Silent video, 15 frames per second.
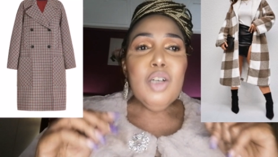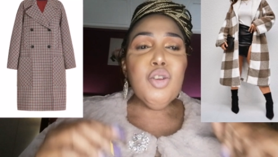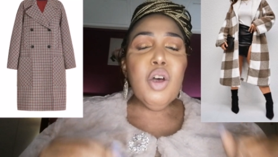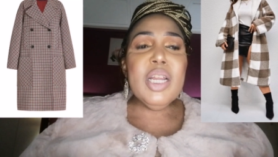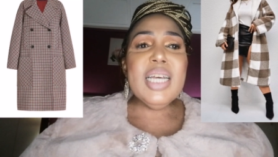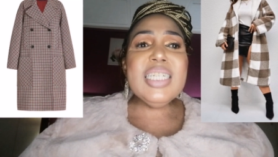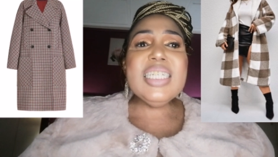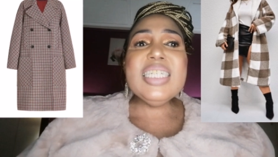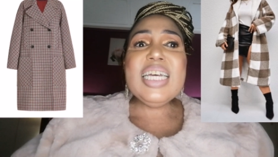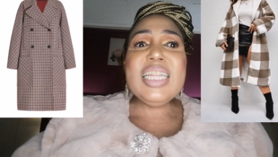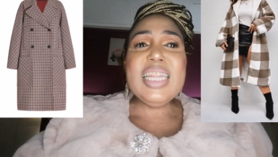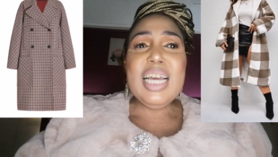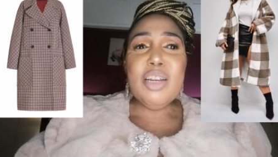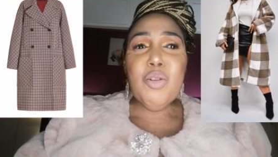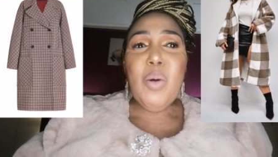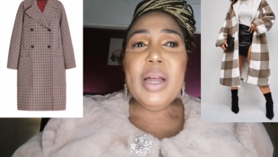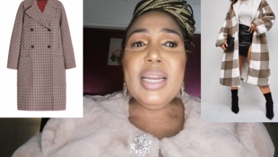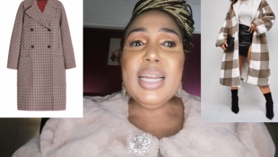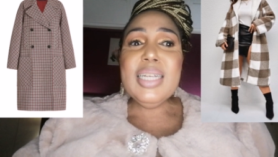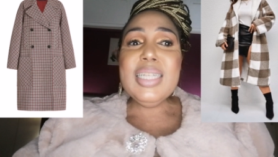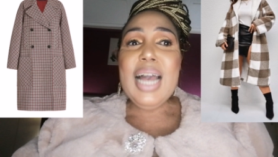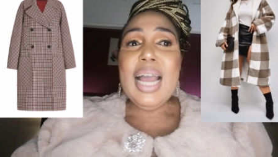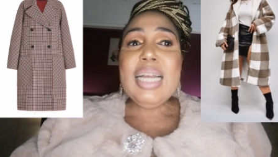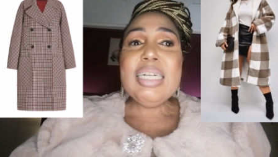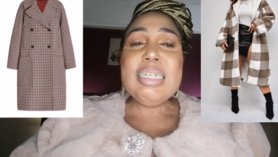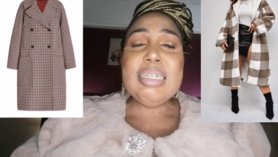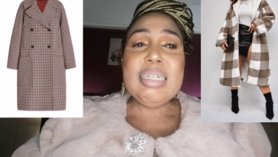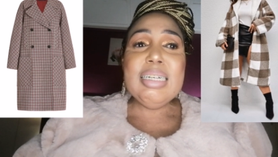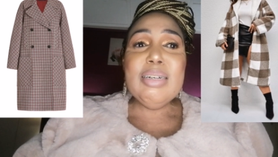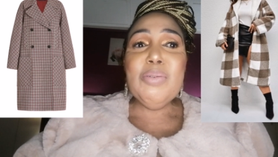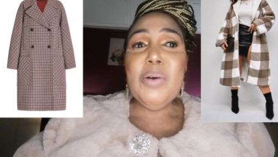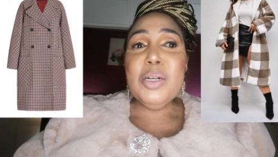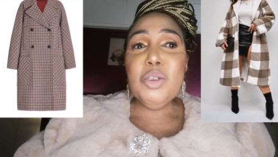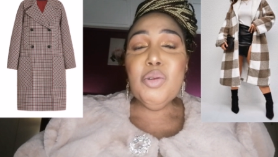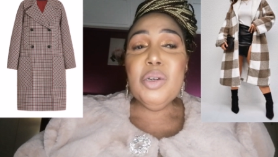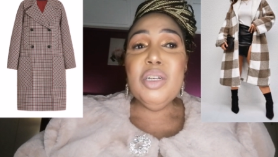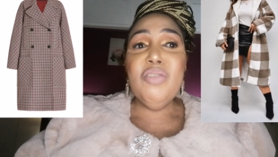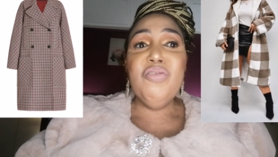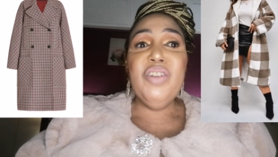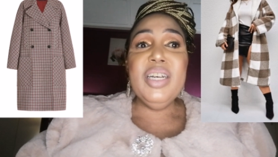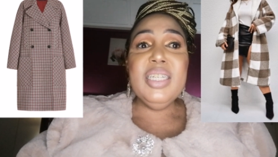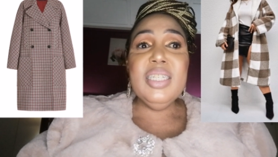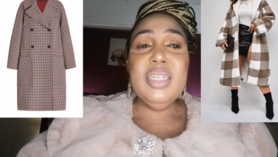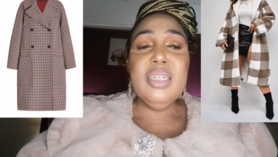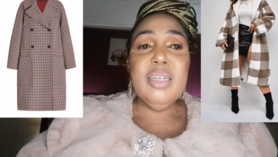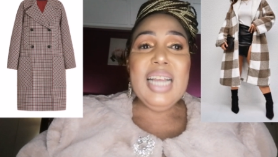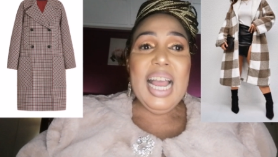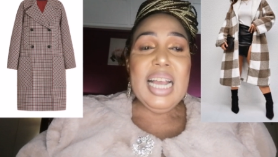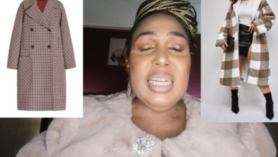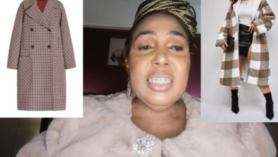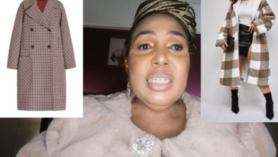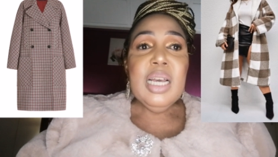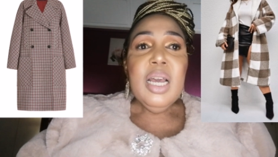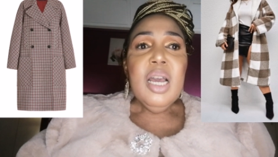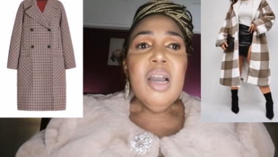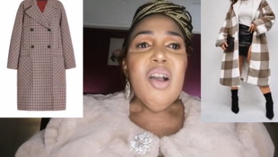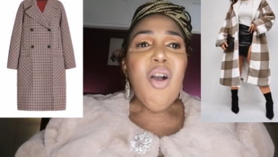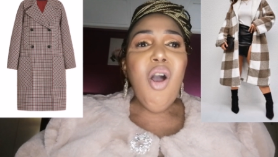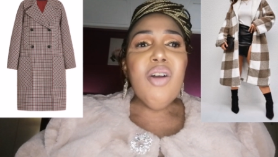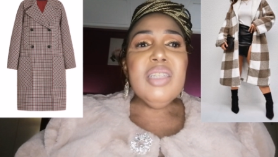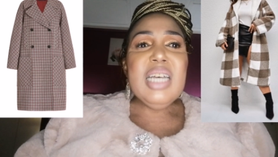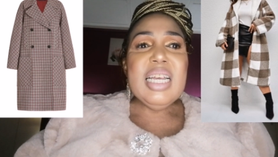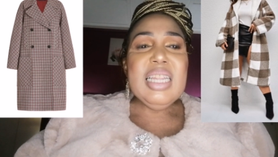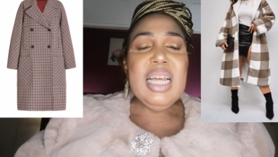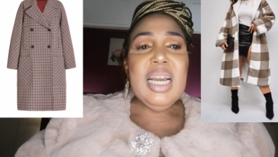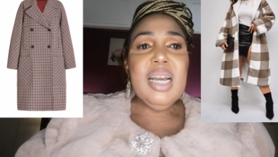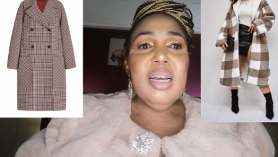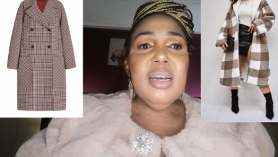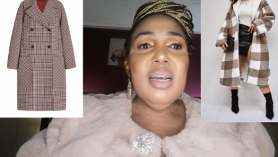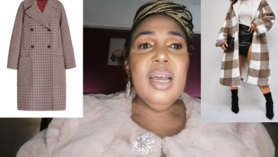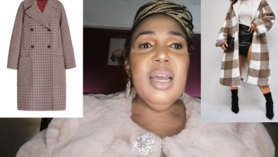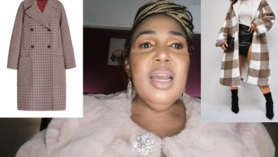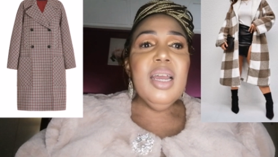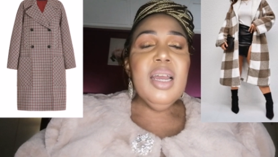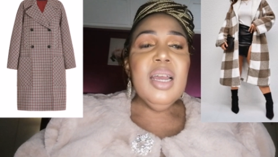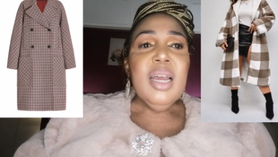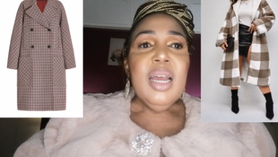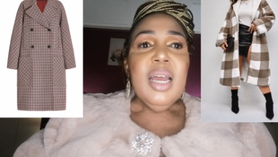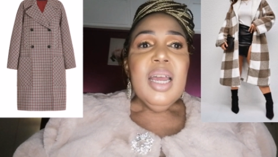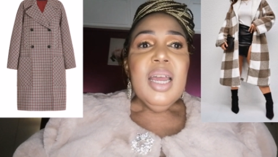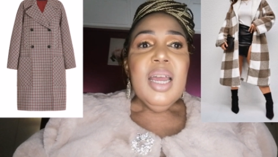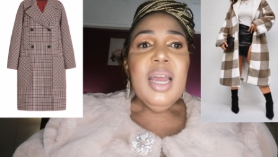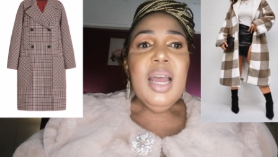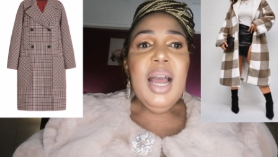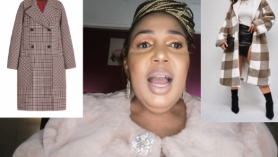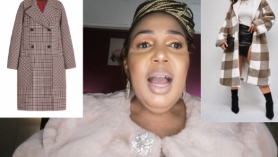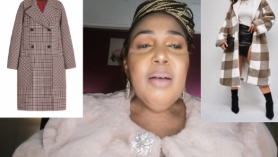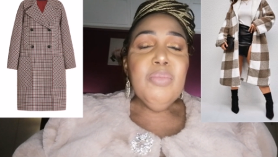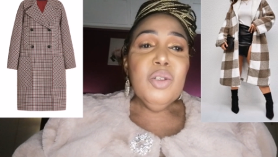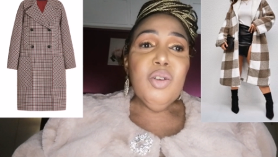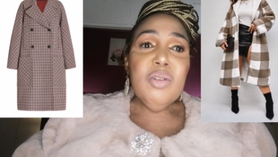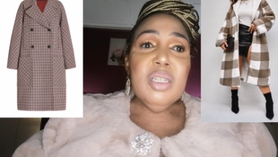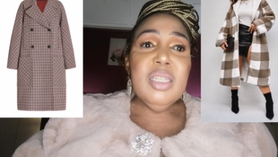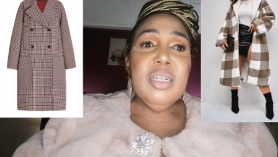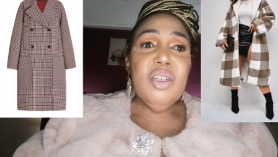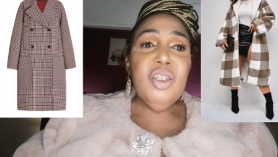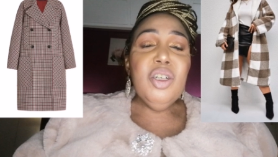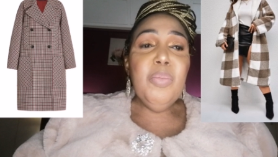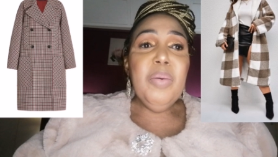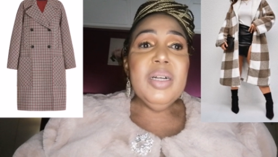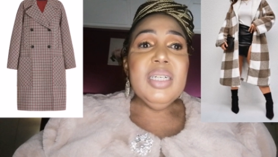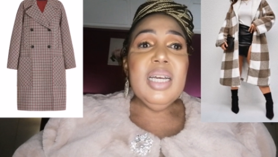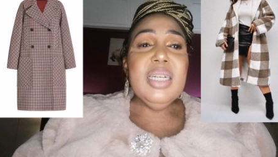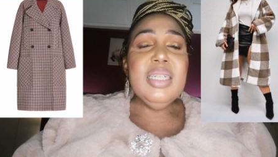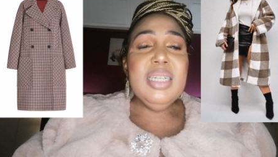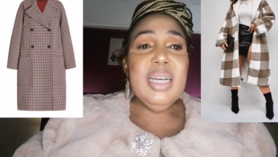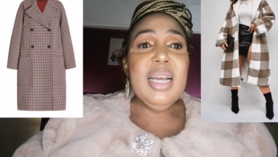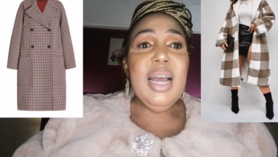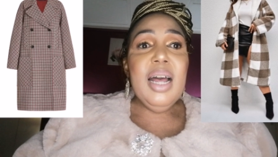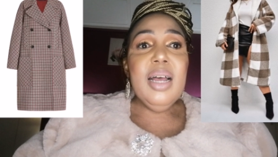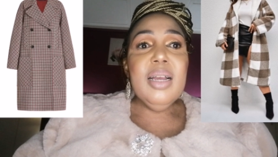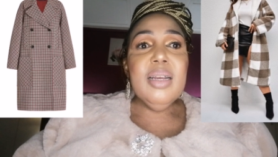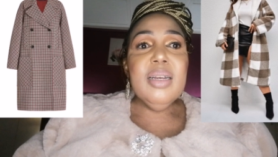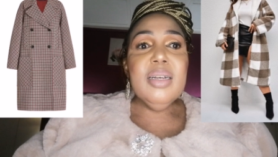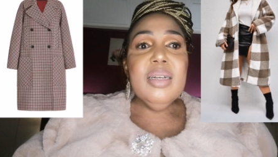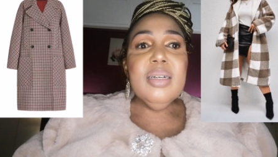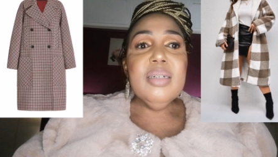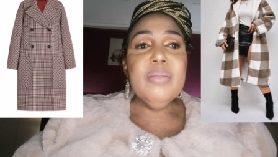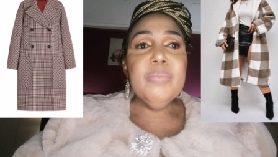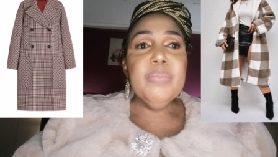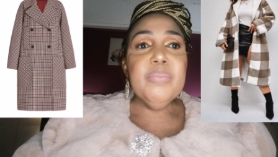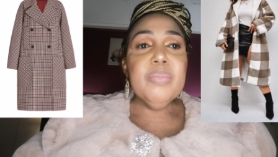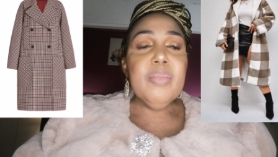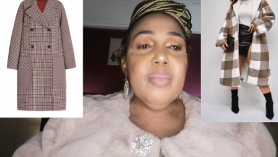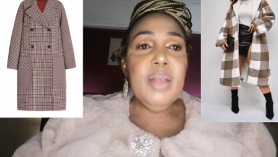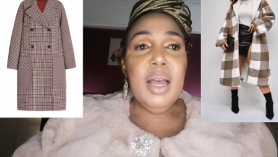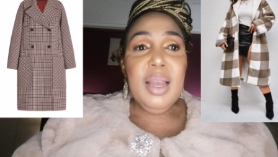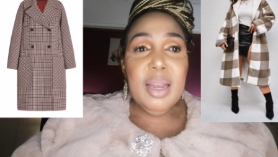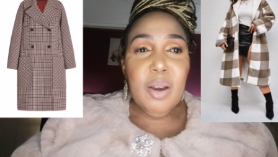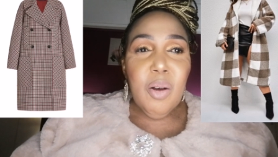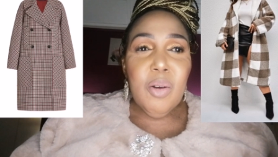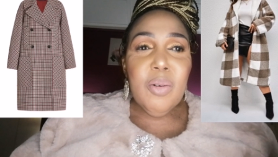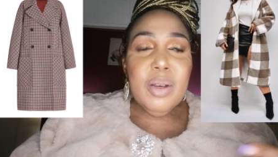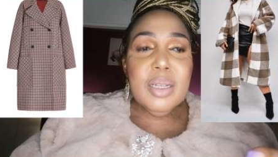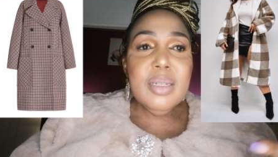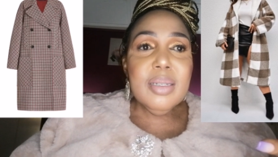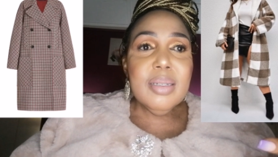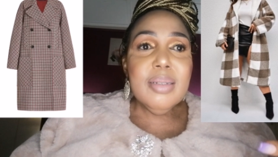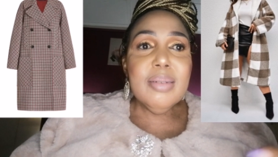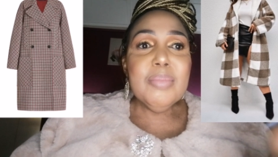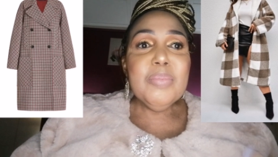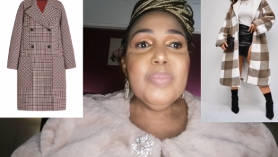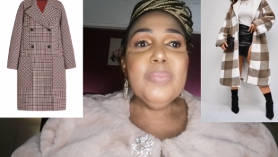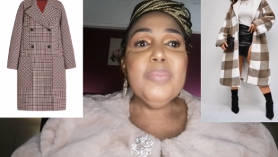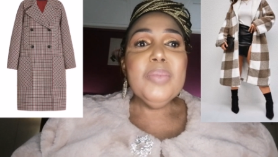so this is the third one that i really want to invest in guys coats i think uh, I'm so stingy, but I think I I can always